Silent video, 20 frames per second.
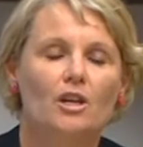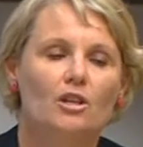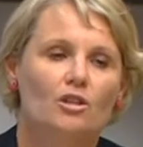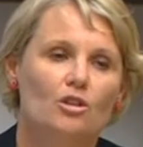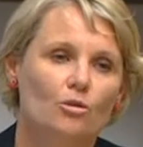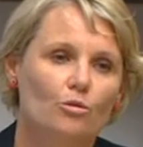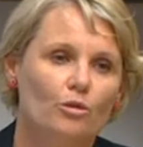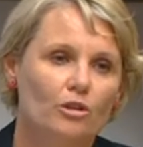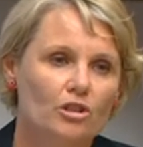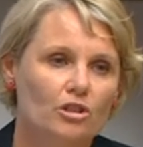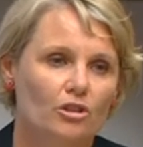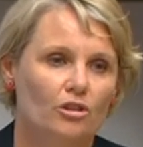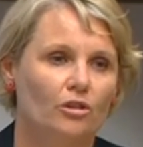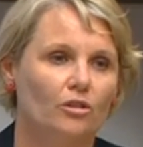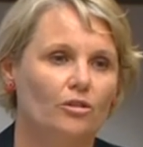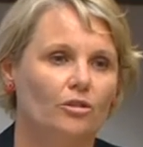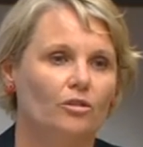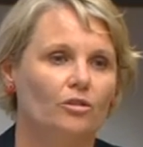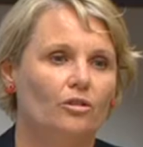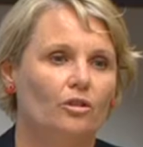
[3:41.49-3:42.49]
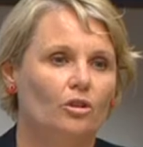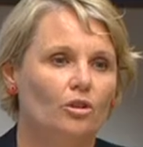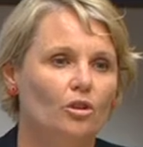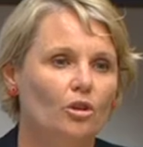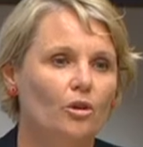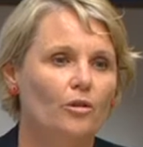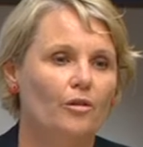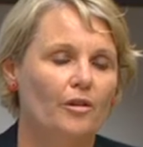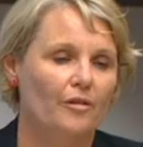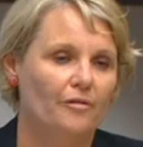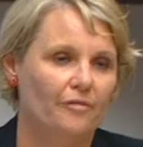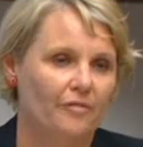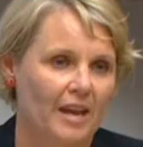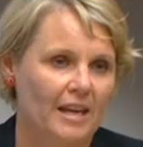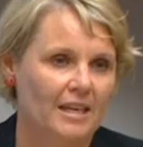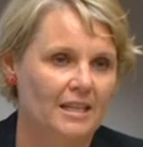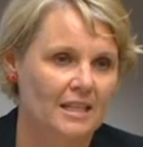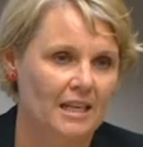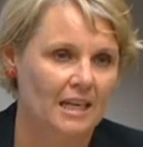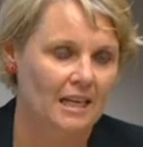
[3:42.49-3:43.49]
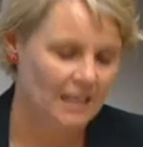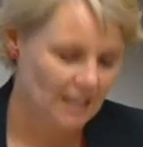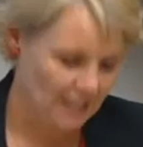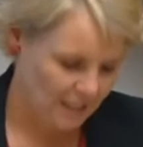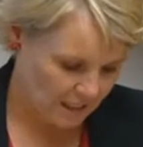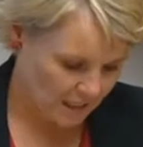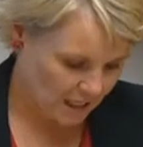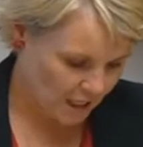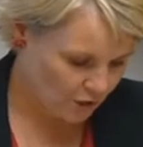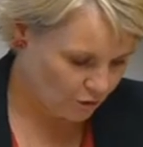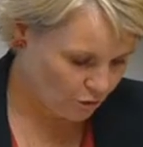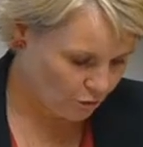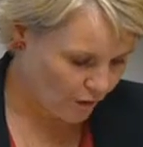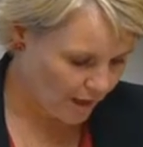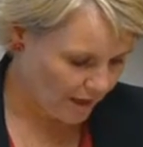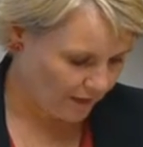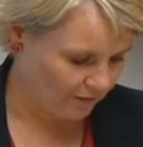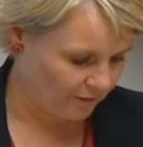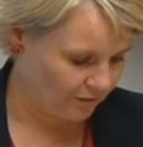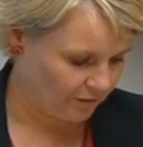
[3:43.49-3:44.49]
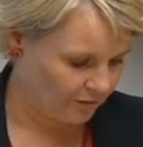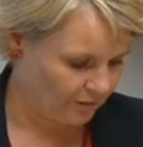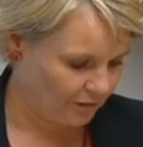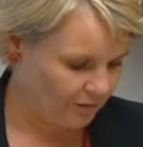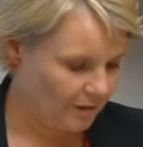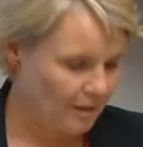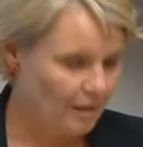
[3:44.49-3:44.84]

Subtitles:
to reduce youth offending address,